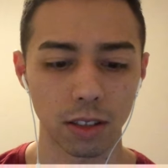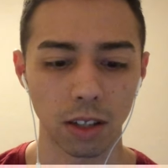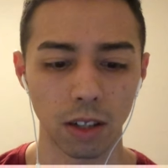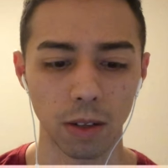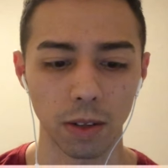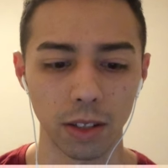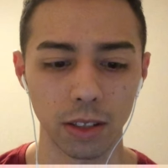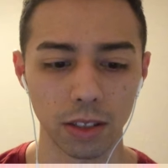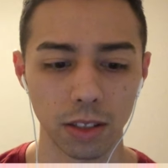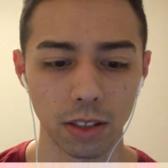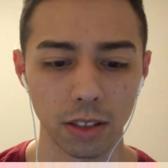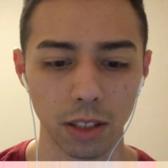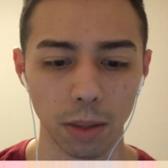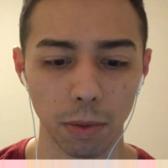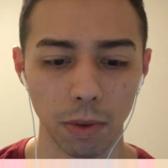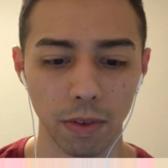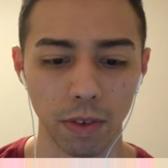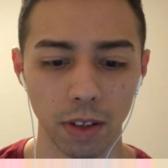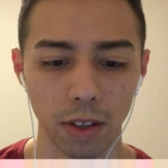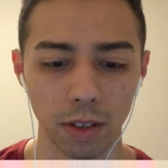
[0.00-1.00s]
go into some
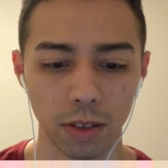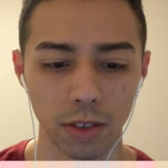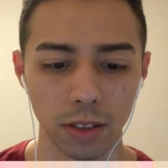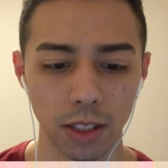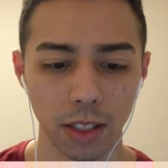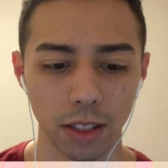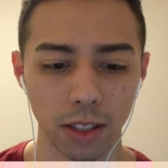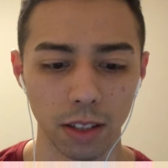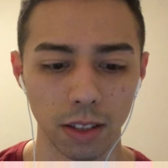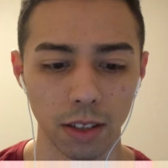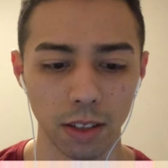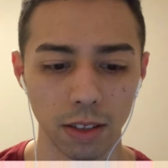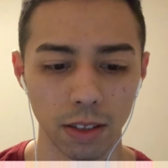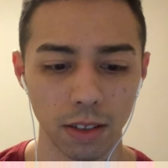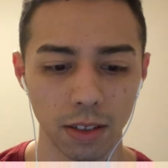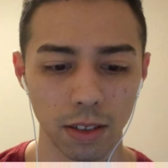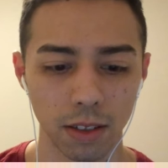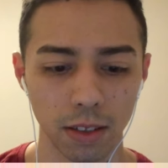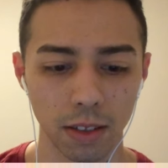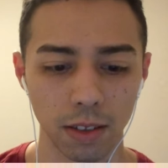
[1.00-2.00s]
of those here.
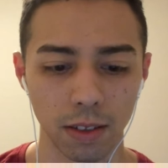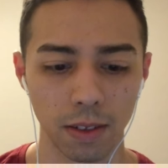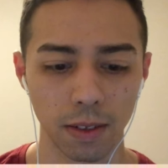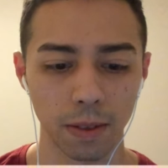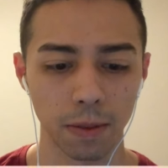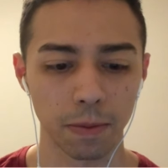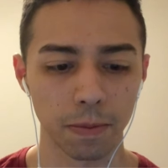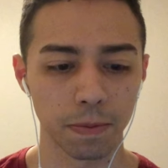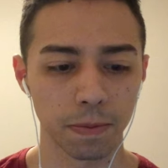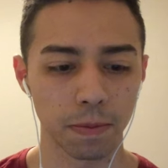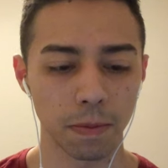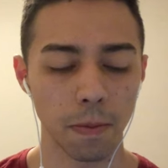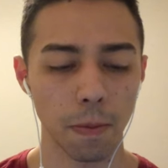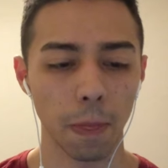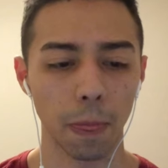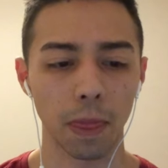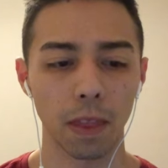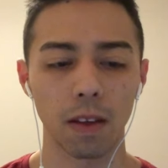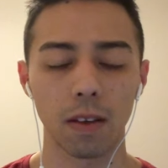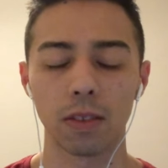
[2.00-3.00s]

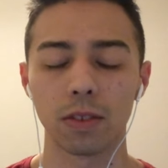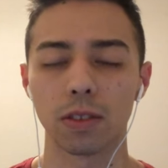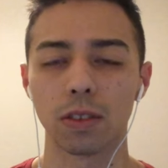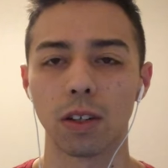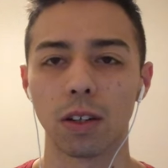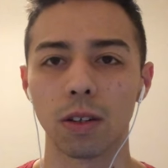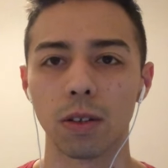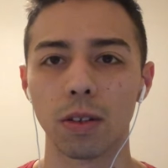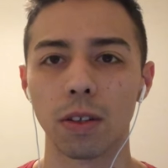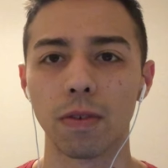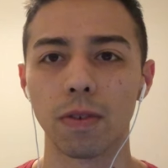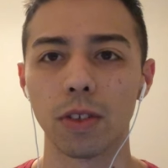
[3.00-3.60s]
So the